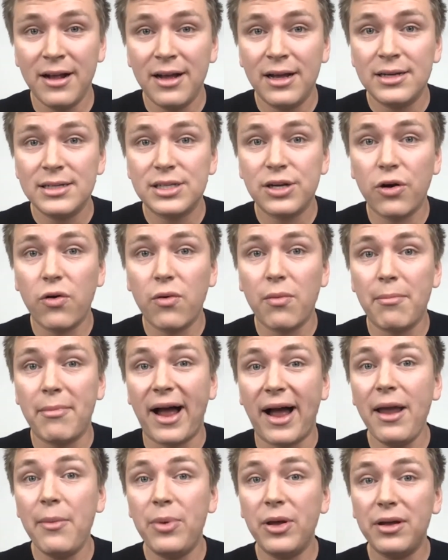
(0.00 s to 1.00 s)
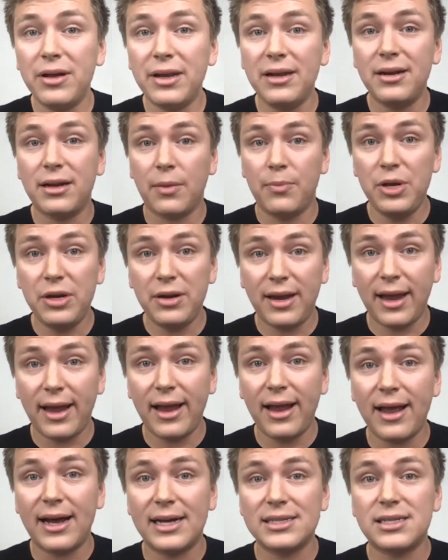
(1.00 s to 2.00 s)
So my ability to
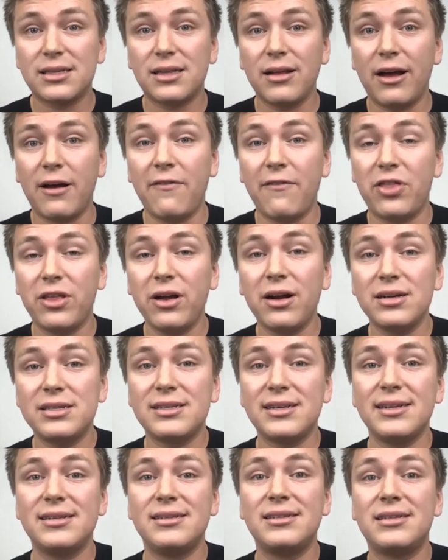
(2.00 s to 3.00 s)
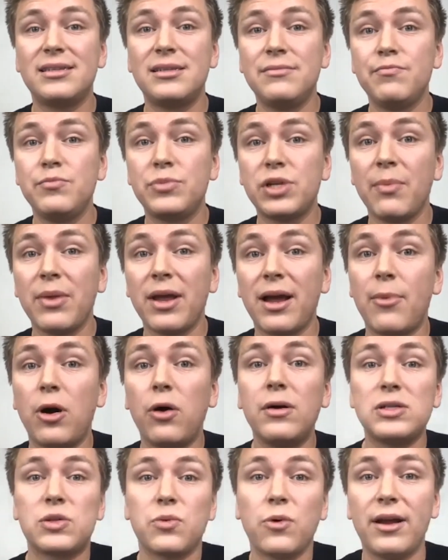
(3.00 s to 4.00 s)
communicate as of Thirst is something I'm
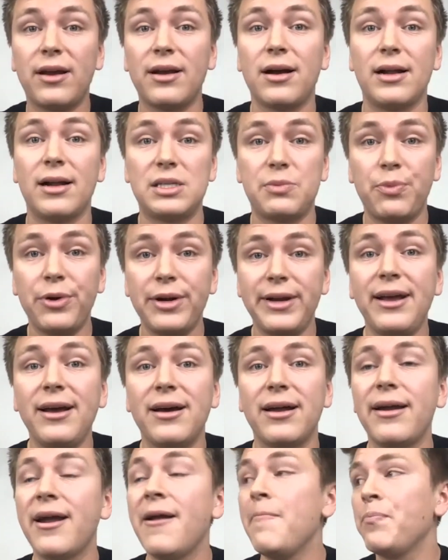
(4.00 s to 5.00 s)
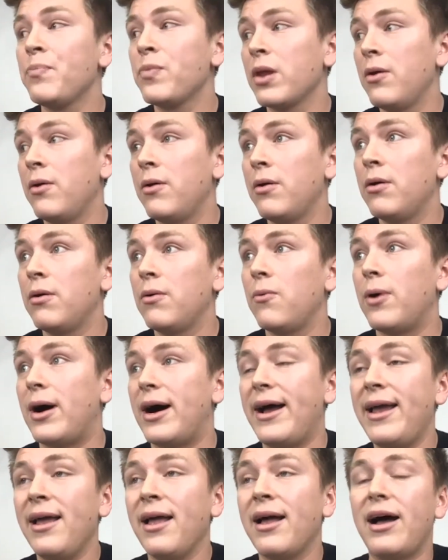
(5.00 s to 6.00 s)
always working on. It's pretty good.
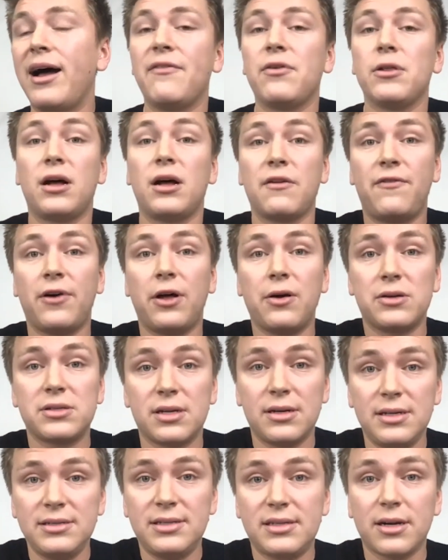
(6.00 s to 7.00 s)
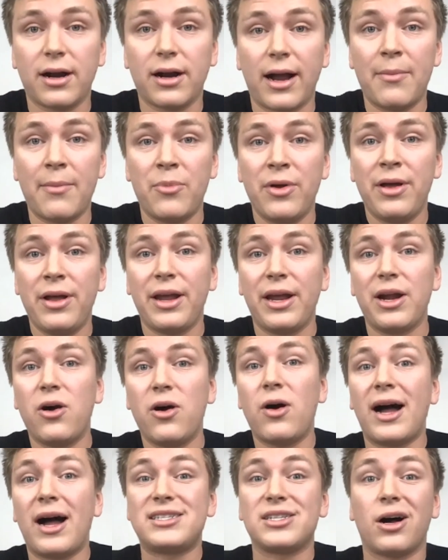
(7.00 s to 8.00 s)
Why? I have a lot of followers on Instagram.
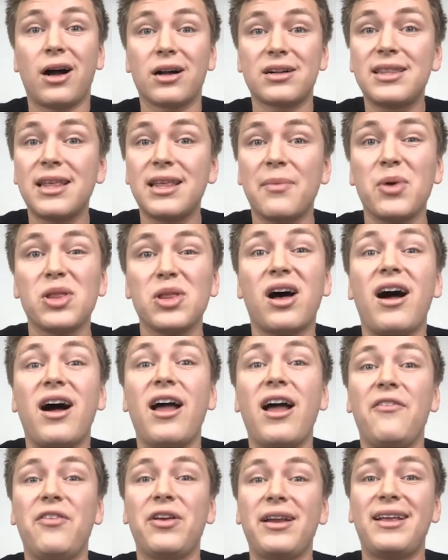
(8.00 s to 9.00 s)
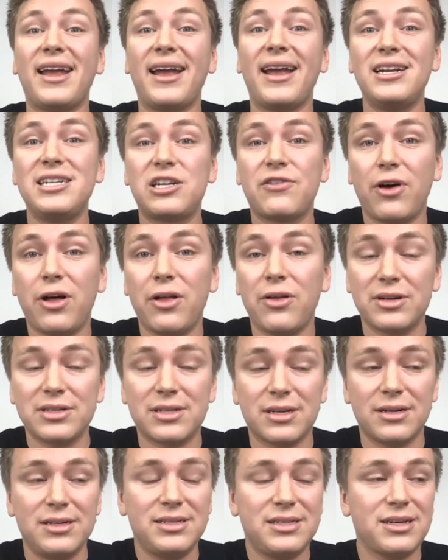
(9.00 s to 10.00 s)
I talk to them a lot. I have engaged followers
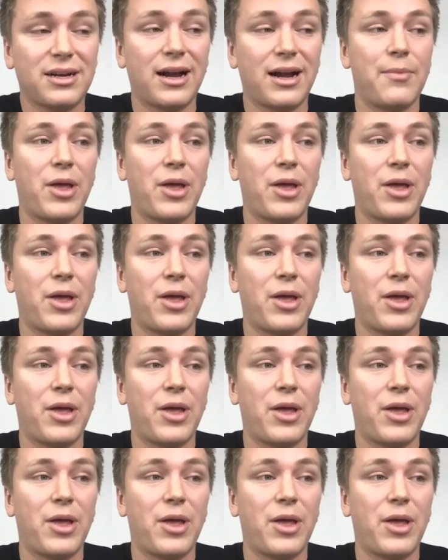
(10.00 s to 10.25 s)
on Instagram.